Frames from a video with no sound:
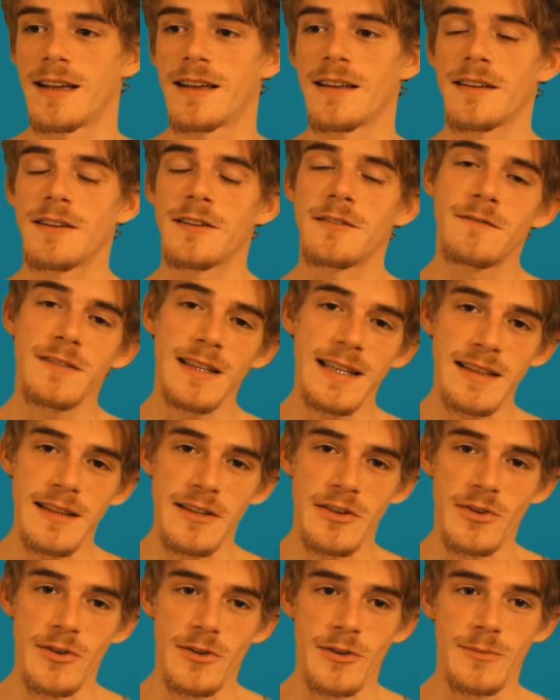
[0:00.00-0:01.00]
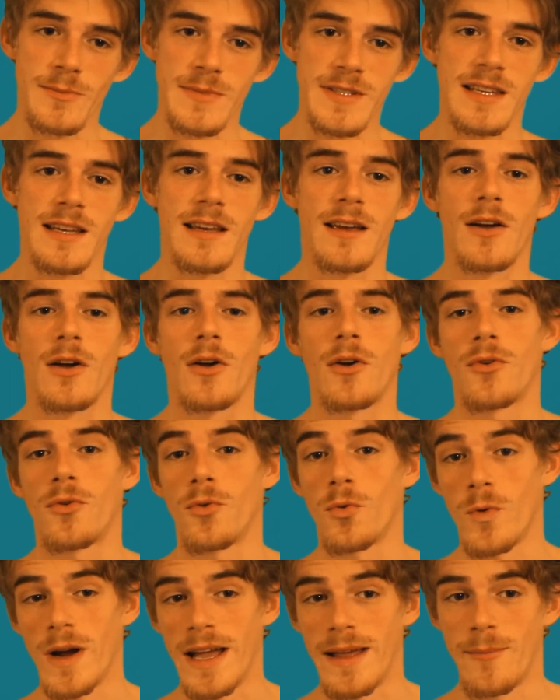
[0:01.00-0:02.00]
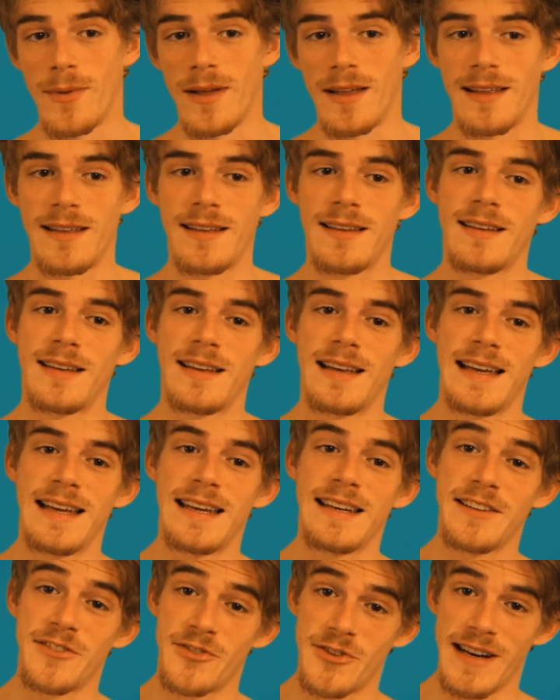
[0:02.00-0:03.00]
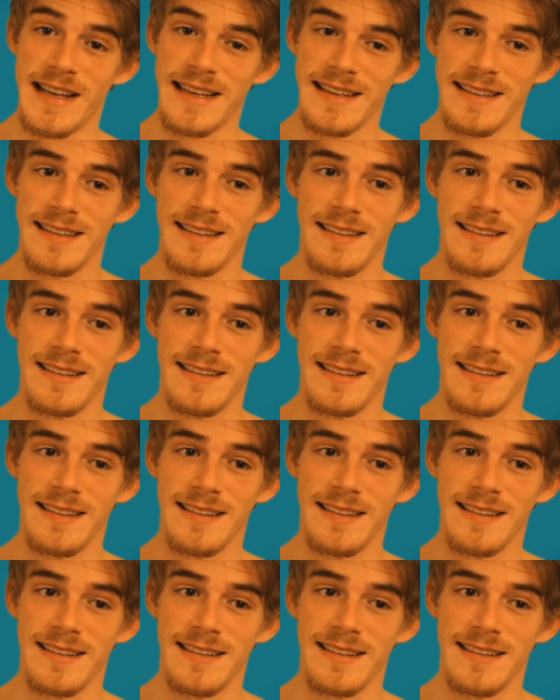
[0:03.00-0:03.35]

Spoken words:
conflate the terms web and internet.